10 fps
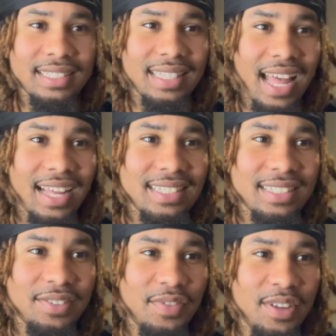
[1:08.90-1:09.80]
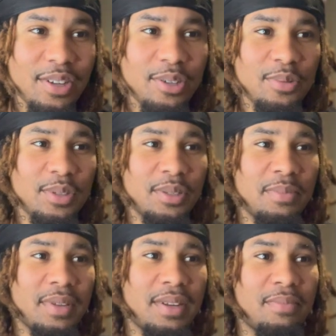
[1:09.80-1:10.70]
Thousands of videos were
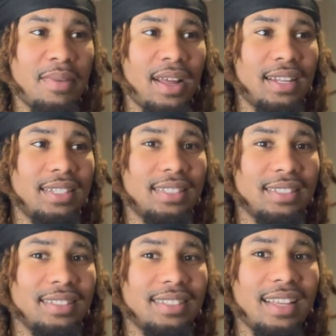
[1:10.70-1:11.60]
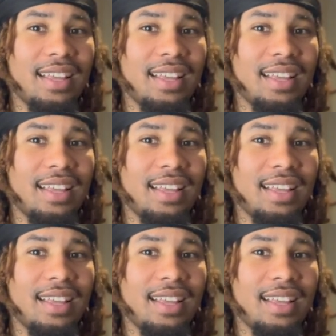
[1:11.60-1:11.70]
submitted by listeners.